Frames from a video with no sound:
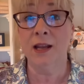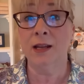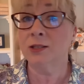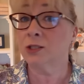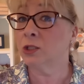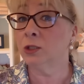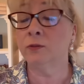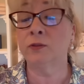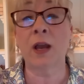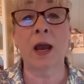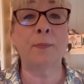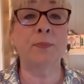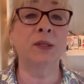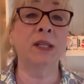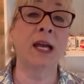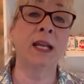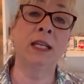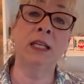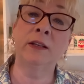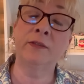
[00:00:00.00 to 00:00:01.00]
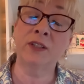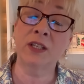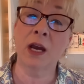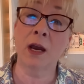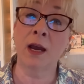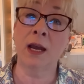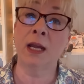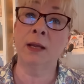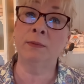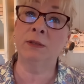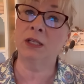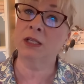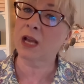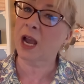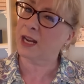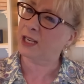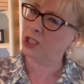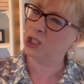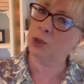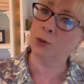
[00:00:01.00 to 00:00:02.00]
So you've got plenty of time to
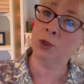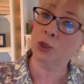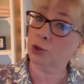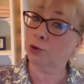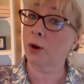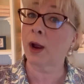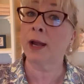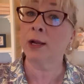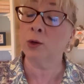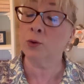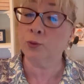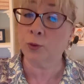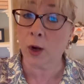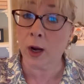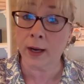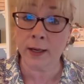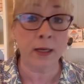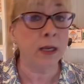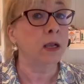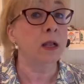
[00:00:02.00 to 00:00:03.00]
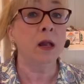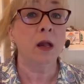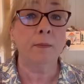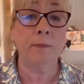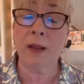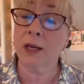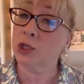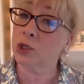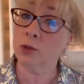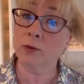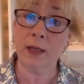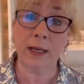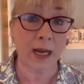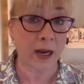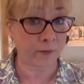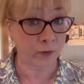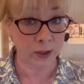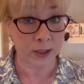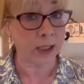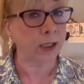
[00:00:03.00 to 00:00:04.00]
kind of do a trial run, make sure that
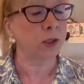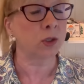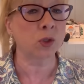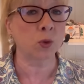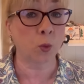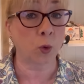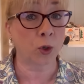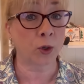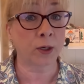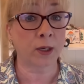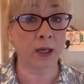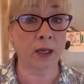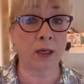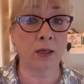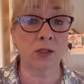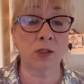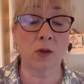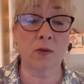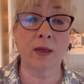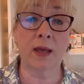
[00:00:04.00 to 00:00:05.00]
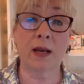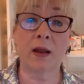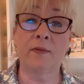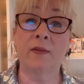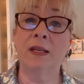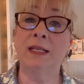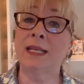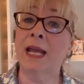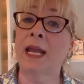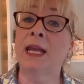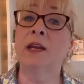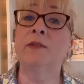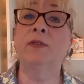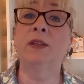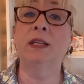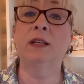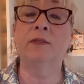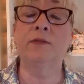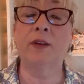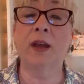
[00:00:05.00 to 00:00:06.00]
everything is working so that on the day of the
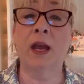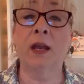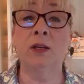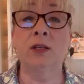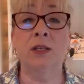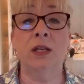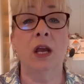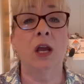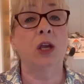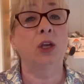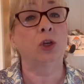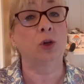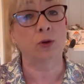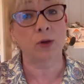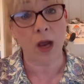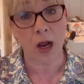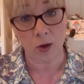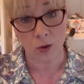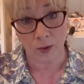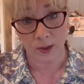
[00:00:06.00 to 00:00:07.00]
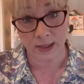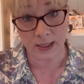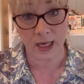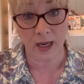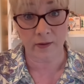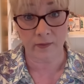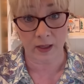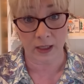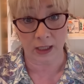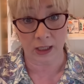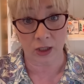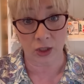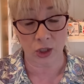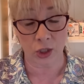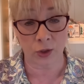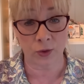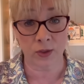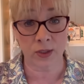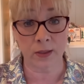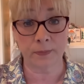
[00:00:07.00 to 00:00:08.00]
event, you're not going to have any
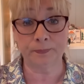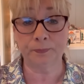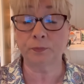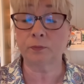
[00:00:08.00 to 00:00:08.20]
issues.